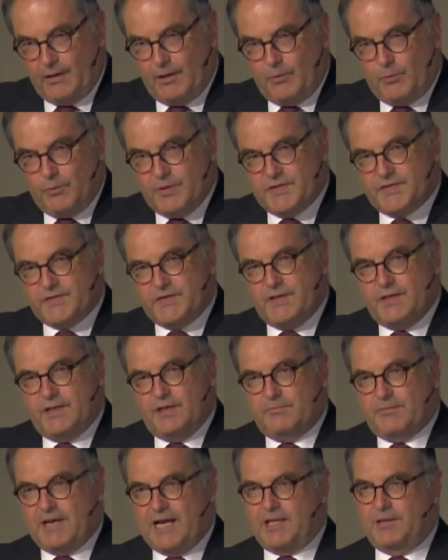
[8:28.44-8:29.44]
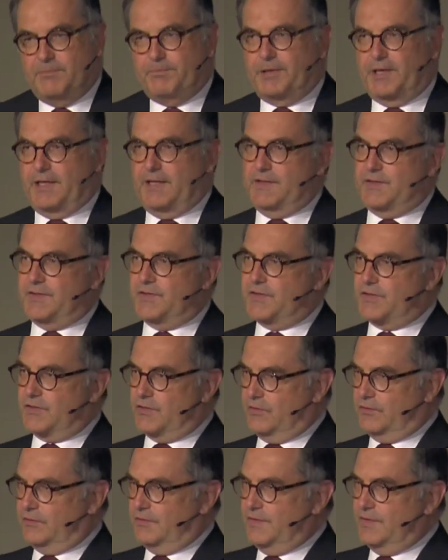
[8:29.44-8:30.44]
We see in many places,
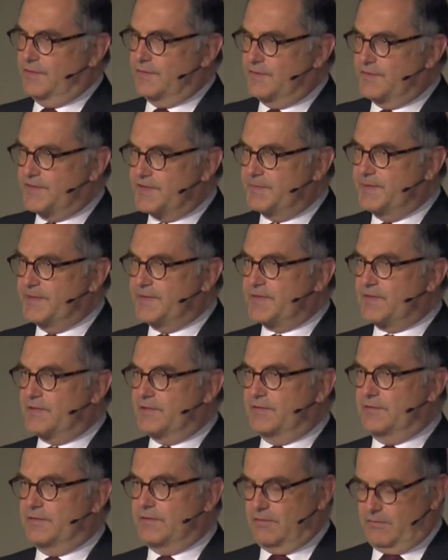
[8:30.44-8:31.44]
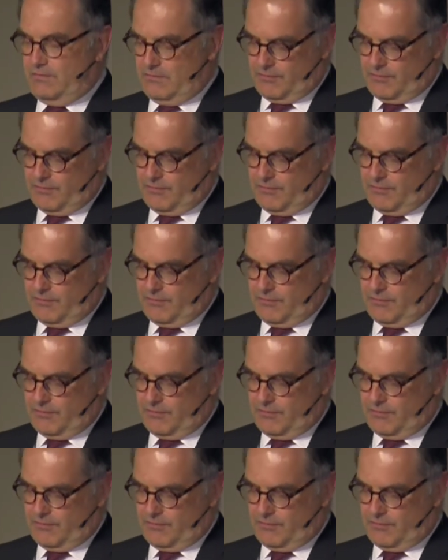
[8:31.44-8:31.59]
not here in Switzerland,